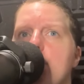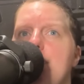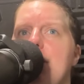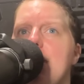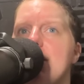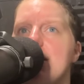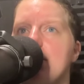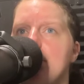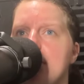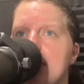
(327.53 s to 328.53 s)
various
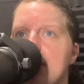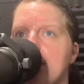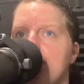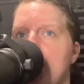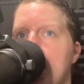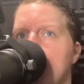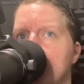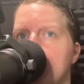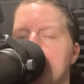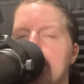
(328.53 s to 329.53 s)
illnesses of
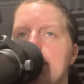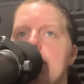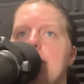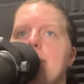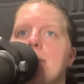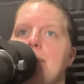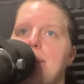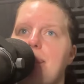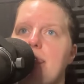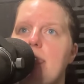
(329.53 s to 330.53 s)
childhood.
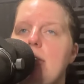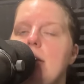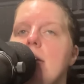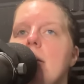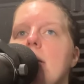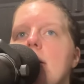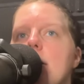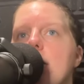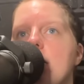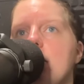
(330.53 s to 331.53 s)

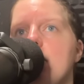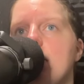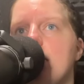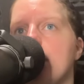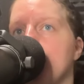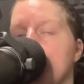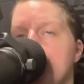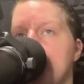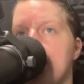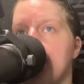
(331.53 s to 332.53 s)
Childhood. A
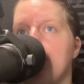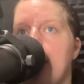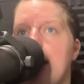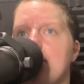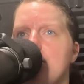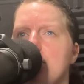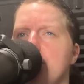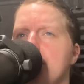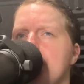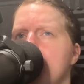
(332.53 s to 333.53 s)
large debt of gratitude
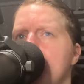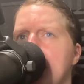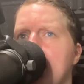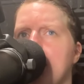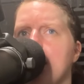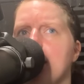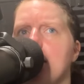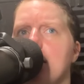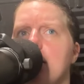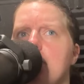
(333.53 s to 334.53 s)
was owing
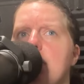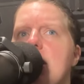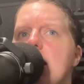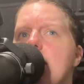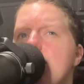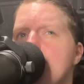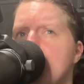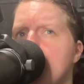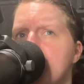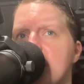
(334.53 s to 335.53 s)
here, but the
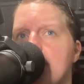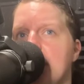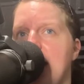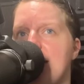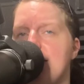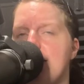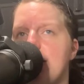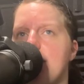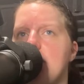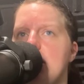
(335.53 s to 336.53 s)
intercourse of the last
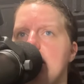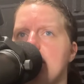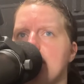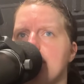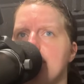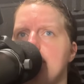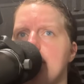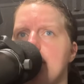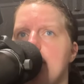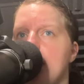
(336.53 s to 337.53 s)
seven years,
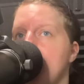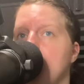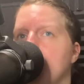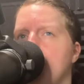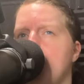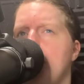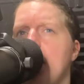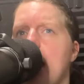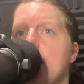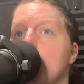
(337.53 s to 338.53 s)
the equal
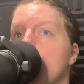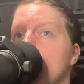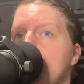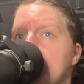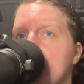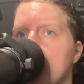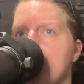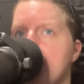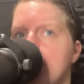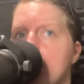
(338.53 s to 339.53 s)
footing and perfect
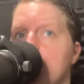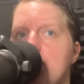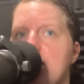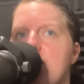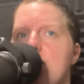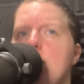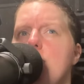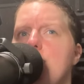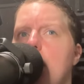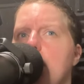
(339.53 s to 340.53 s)
unreserve which had
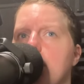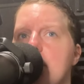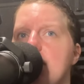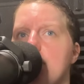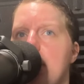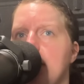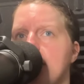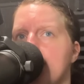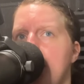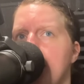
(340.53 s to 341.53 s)
soon followed
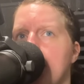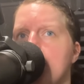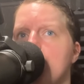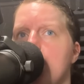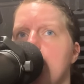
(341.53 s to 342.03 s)
Isabella's marriage,